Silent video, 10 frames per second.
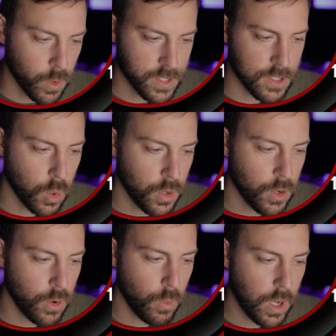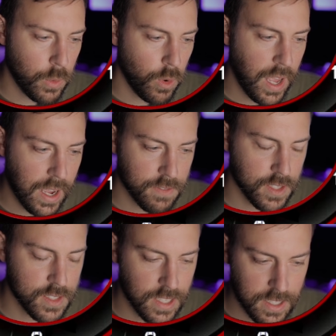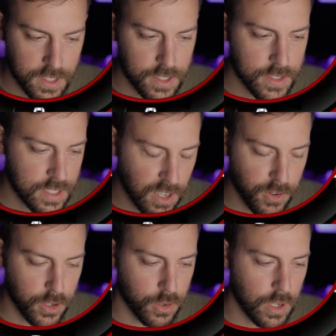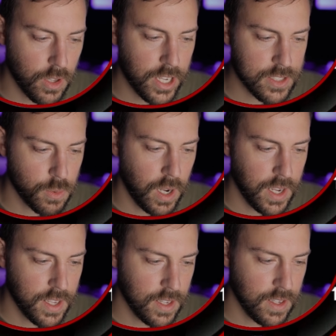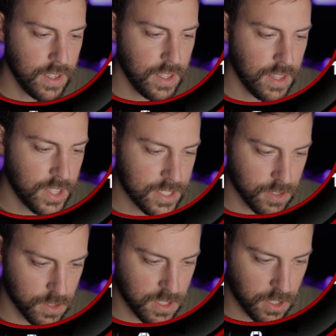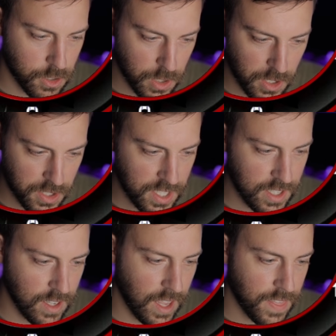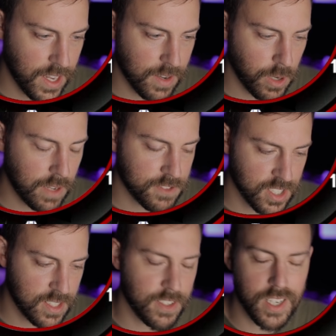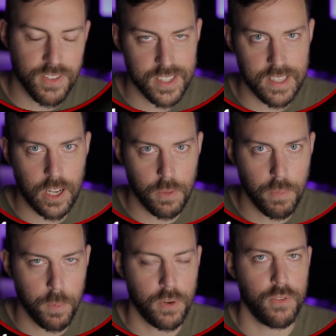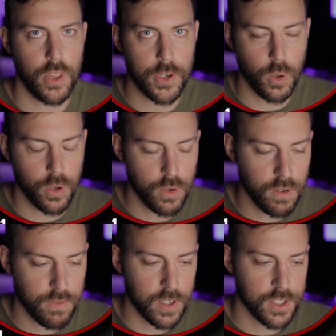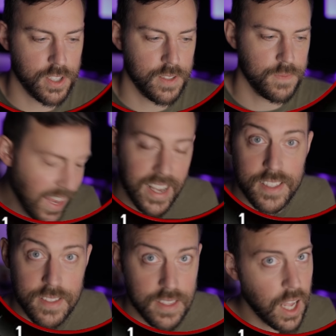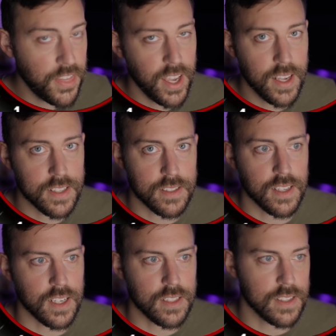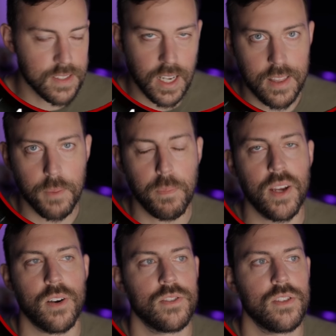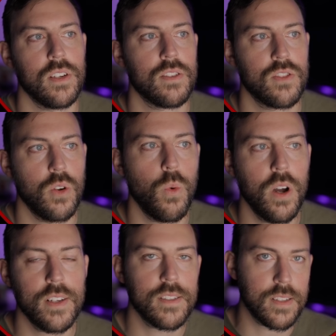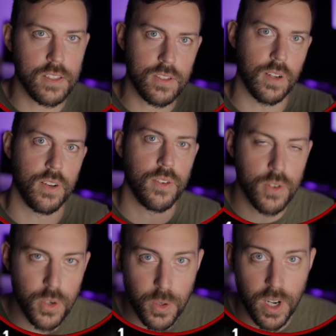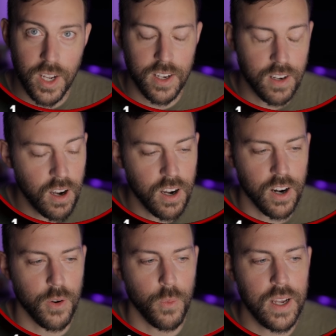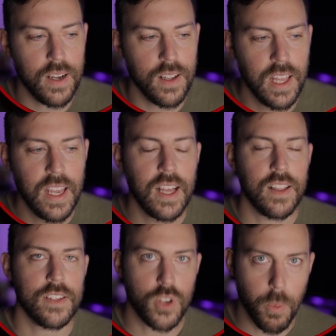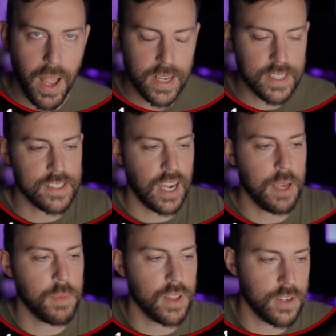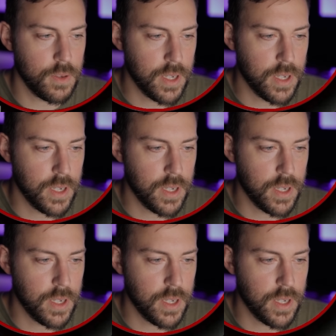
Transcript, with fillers: course the toyota one will have a slightly different grill that's why it, it, this looks like a grill here and then we have just have a different styled bumper for the toyota version yeah it's not the 86 it's not the brz so what is this new car well let's go back in time a little